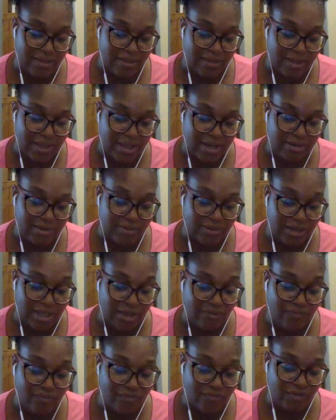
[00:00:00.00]
and
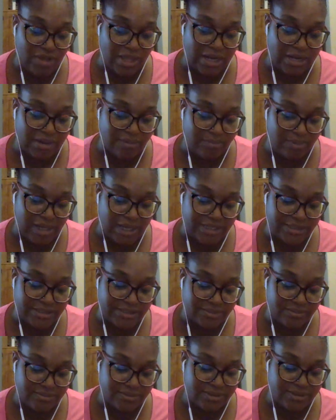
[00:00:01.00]
love will finally
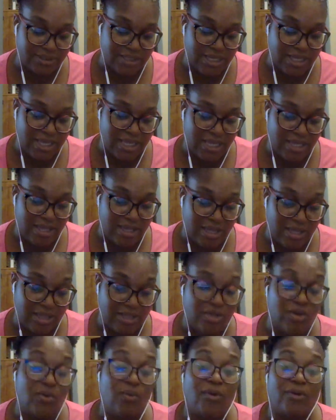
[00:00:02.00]
blossom.
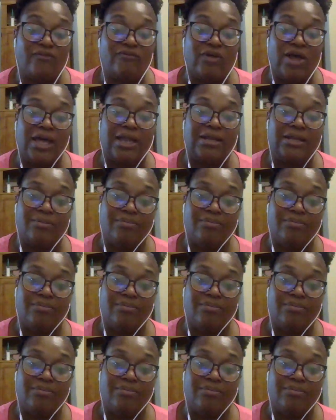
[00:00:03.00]
And you will finally